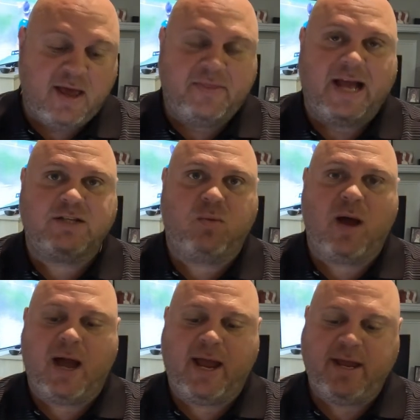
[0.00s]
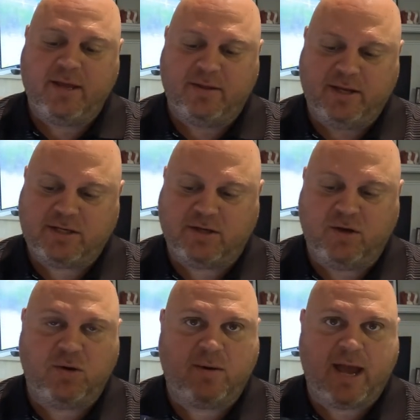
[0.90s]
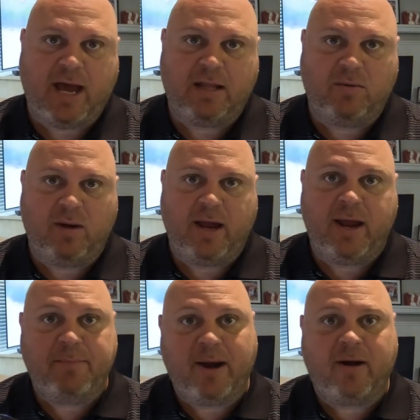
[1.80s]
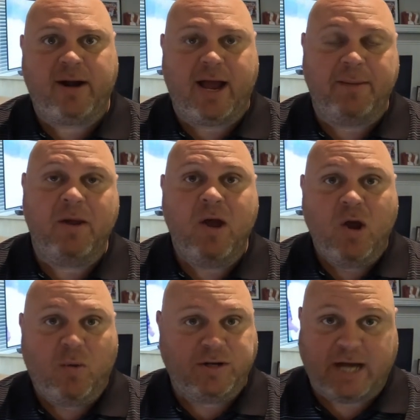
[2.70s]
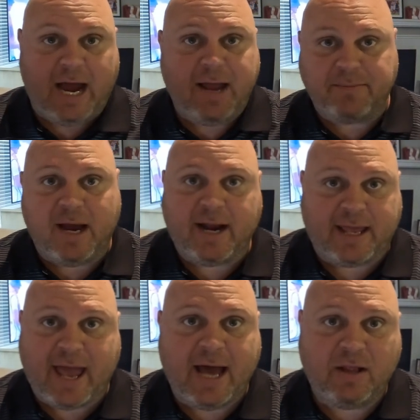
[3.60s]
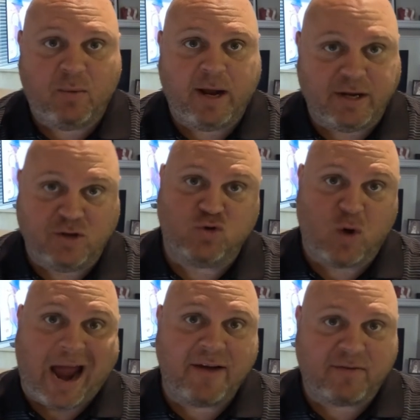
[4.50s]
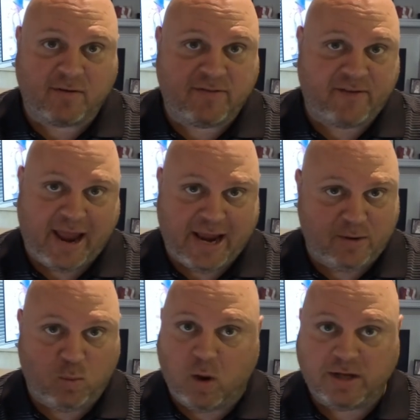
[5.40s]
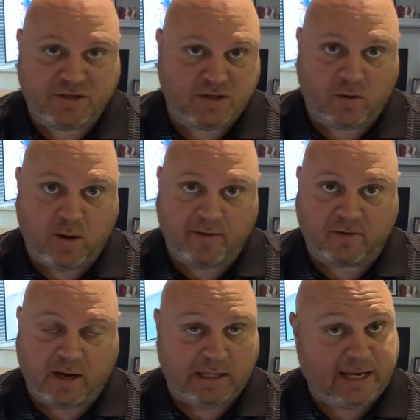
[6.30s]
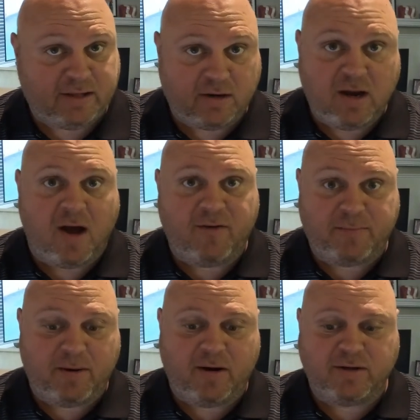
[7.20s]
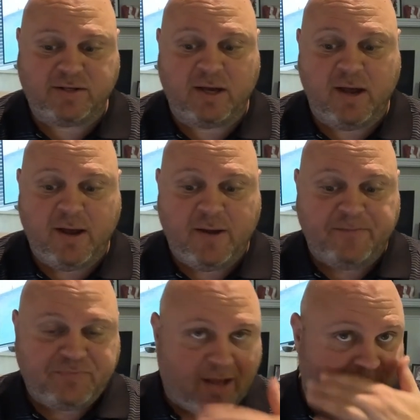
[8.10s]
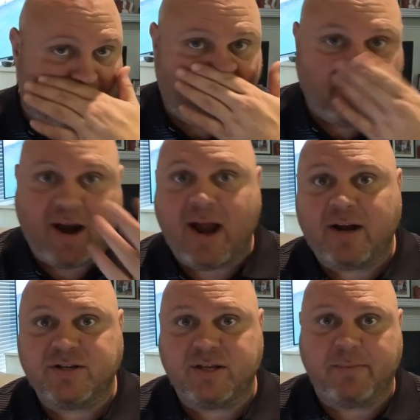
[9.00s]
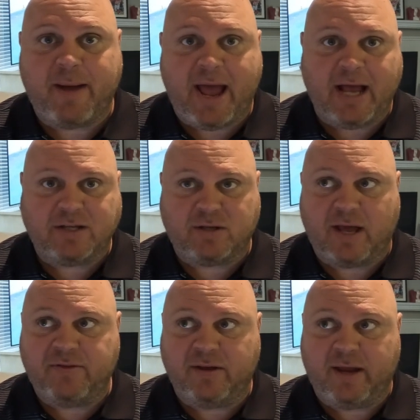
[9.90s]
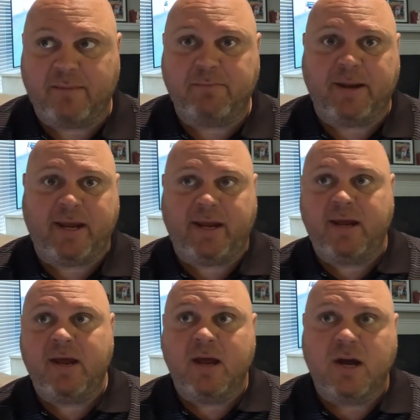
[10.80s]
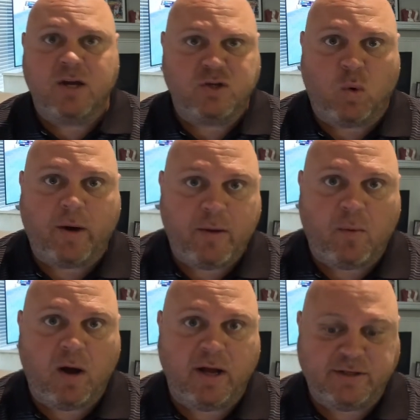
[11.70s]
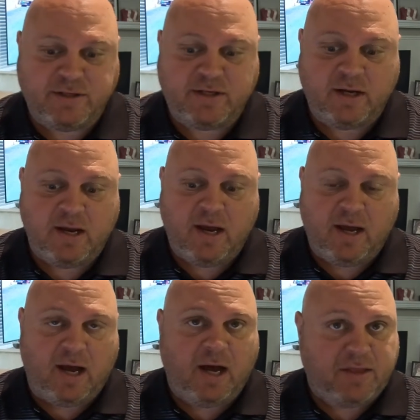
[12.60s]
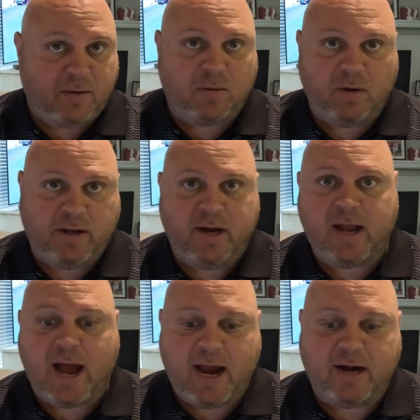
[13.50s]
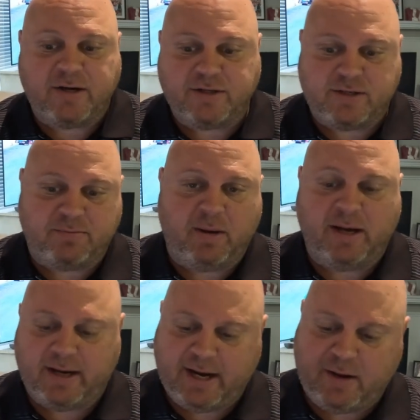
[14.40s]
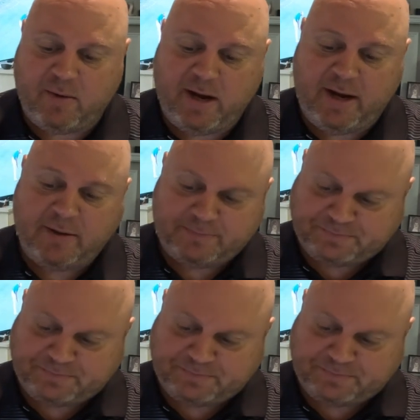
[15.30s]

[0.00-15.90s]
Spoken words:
that's why this new Callaway Paradym, which I am not a Callaway driver fan whatsoever. I like their golf balls. I've had their irons in the past. I had the MB 21s. They were really good irons. But anyway,